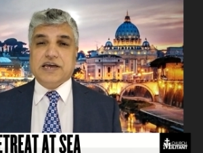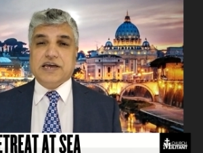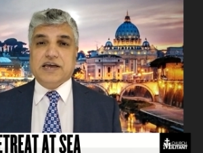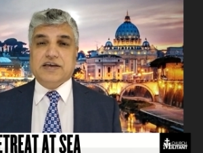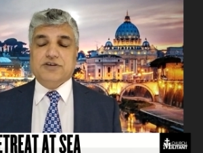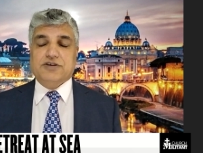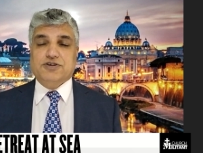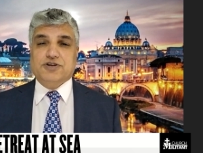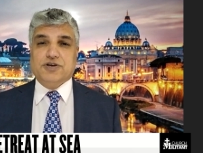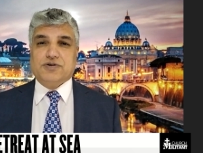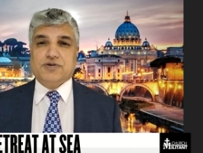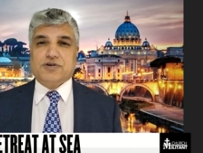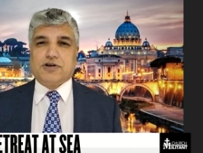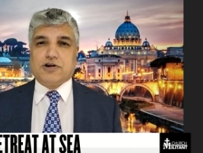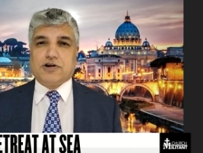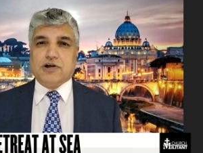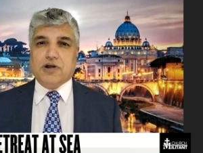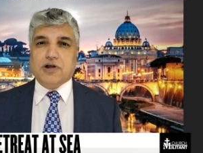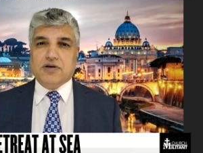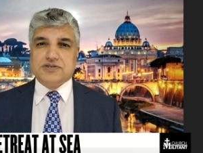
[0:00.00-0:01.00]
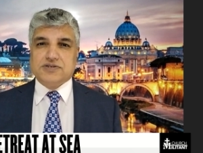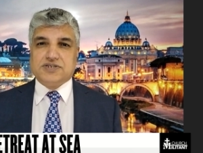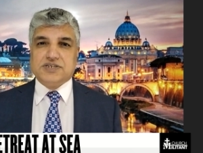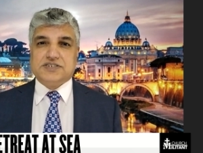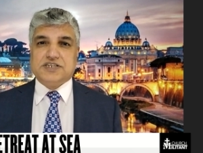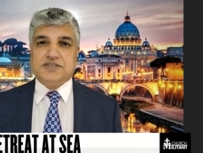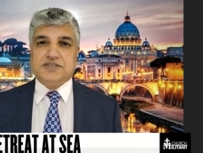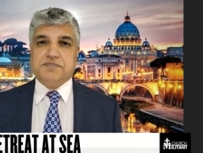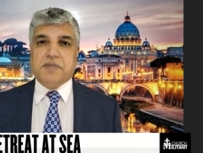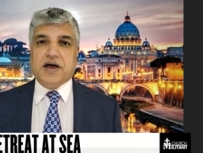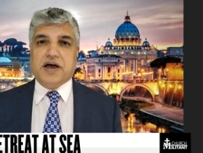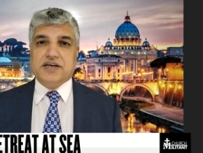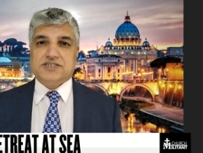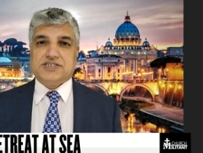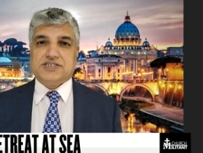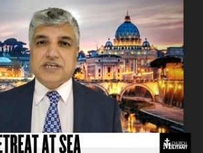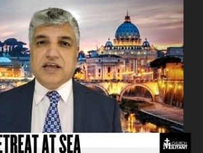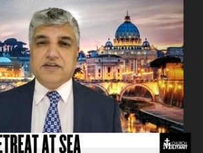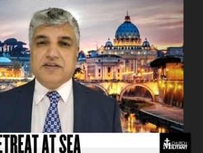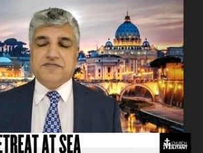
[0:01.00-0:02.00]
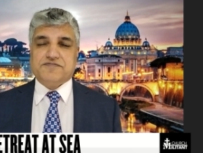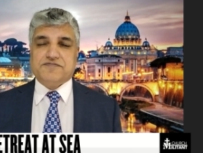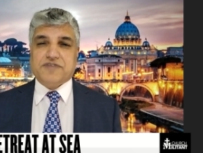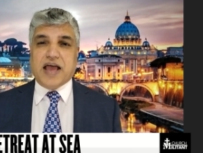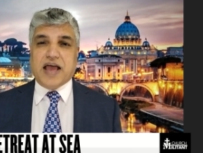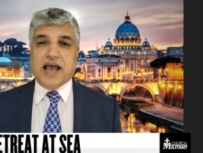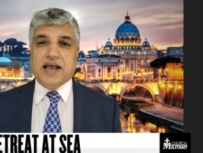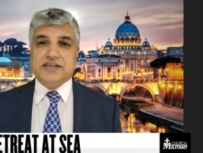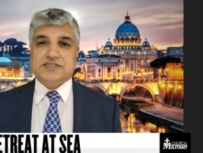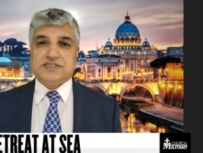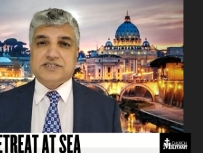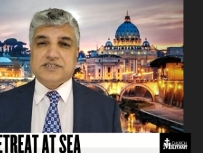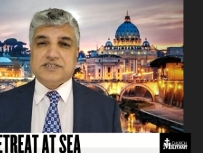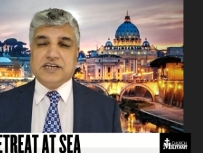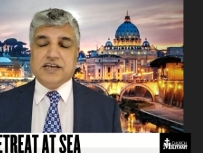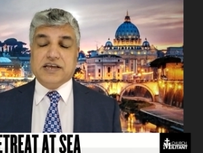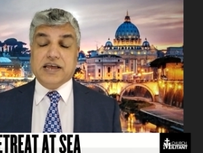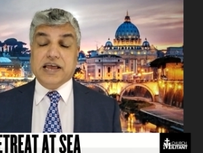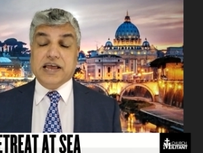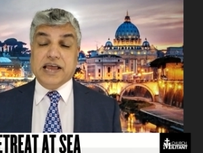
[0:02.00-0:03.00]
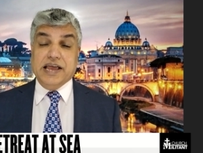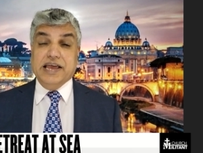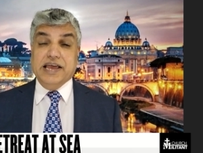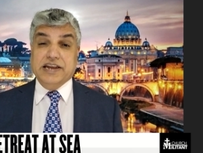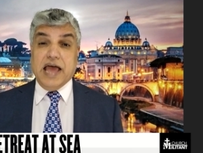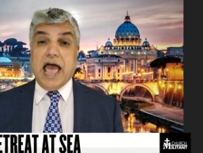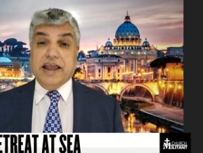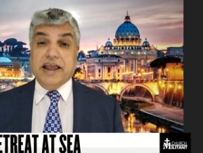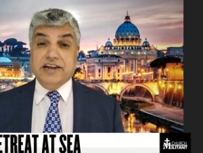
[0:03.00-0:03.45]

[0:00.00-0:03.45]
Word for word: uh, you know, closeted myself as uh, uh, in,